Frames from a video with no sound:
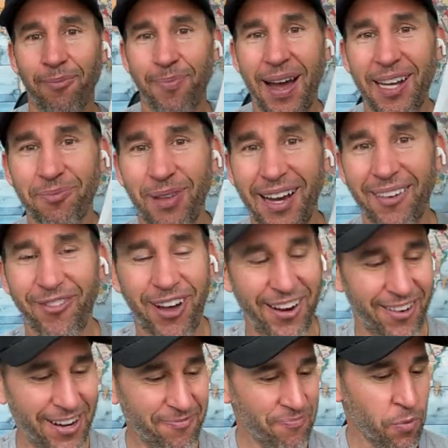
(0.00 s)
Facts, black and
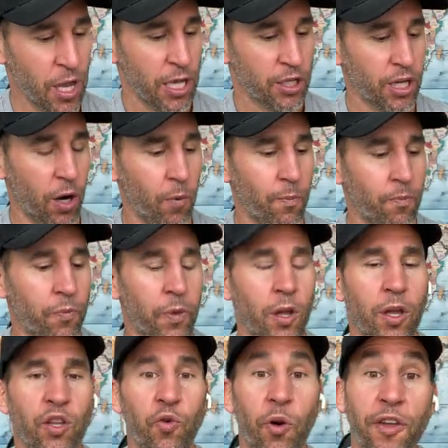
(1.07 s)
white, right? So,
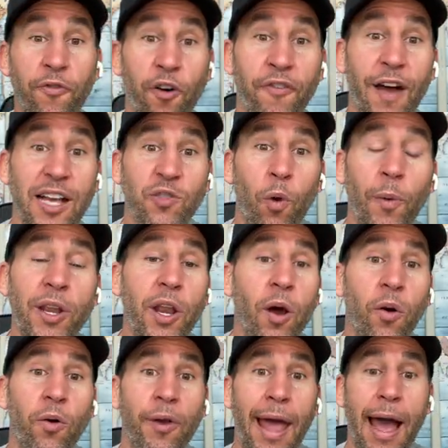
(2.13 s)
24 Fast. What we
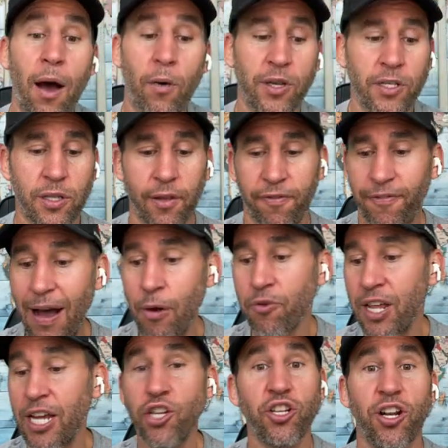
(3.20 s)
know now is the
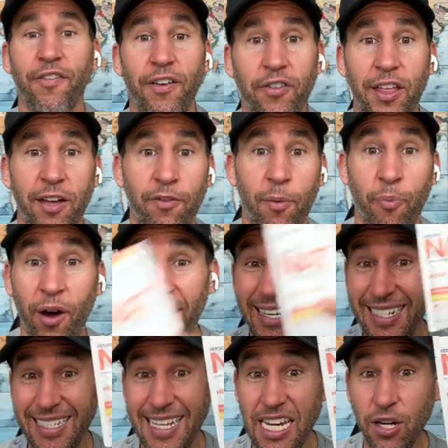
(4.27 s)
foundation of everything of our
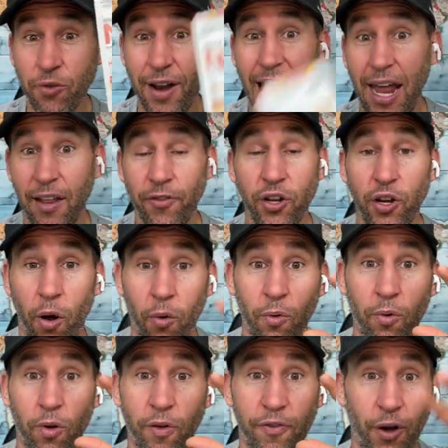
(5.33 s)
product is Keto Nat. If you
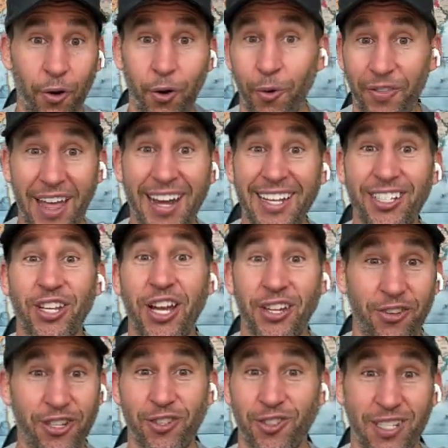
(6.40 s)
don't, if you don't know what that is yet,
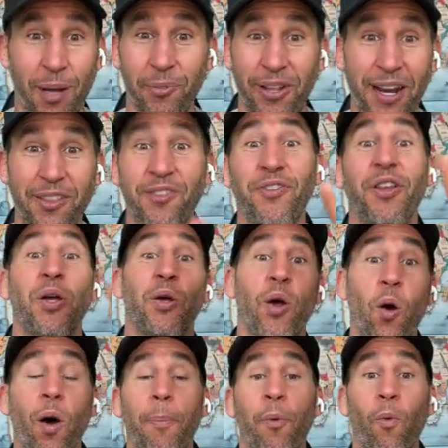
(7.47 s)
you're just stumbling on this video.
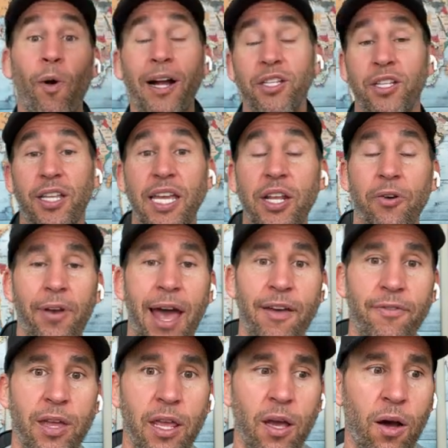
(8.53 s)
Go up and watch the Keto
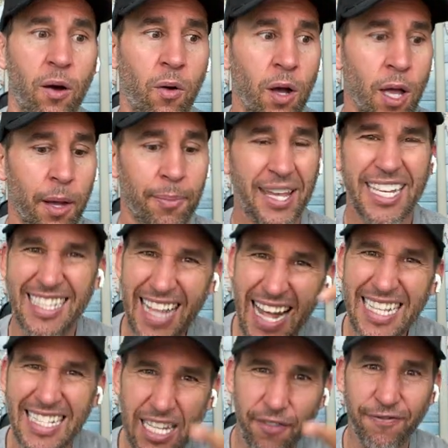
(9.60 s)
Nat video because
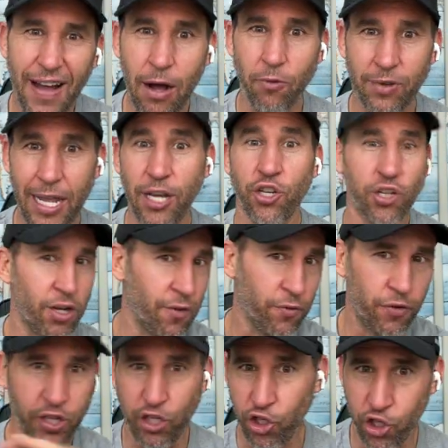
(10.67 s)
that's the foundation
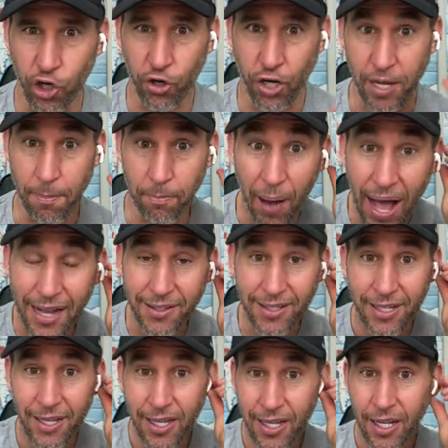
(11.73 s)
of this journey. But